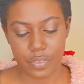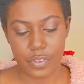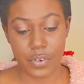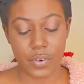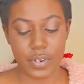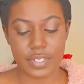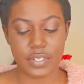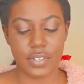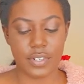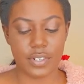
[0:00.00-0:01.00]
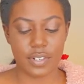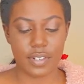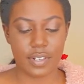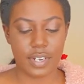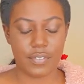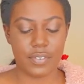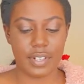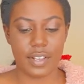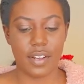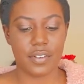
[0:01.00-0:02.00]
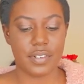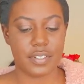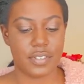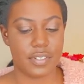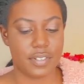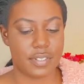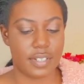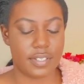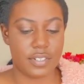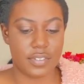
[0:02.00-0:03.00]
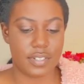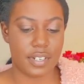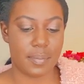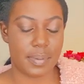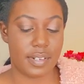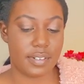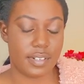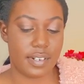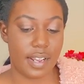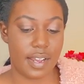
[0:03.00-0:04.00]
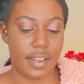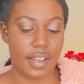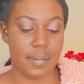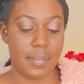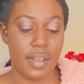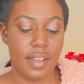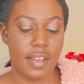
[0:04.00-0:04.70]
Your crystal. I never really got crystals. That's interesting, but today I am.